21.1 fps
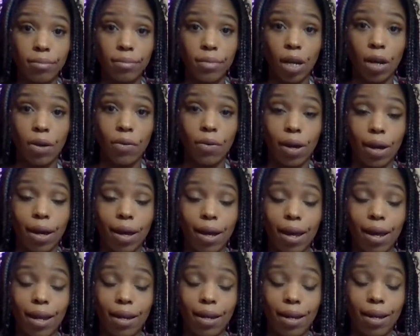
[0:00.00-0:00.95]
All right,
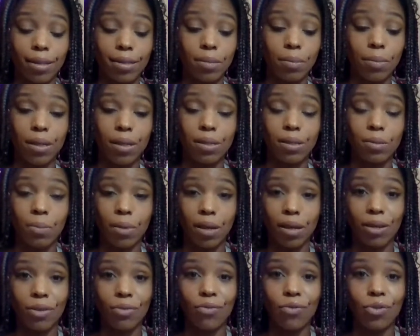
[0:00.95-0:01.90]
and that's me
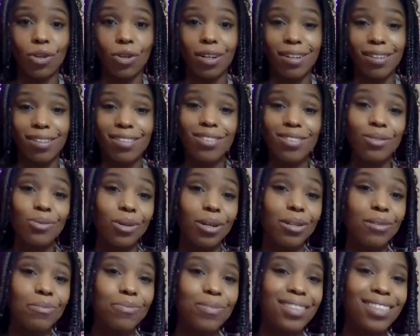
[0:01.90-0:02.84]
speaking for us,
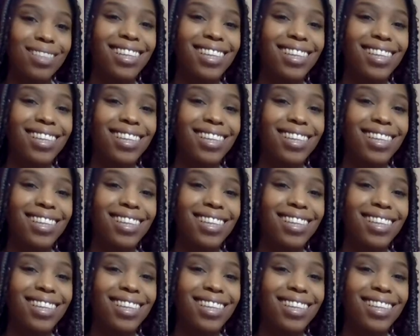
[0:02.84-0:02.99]
Scorps.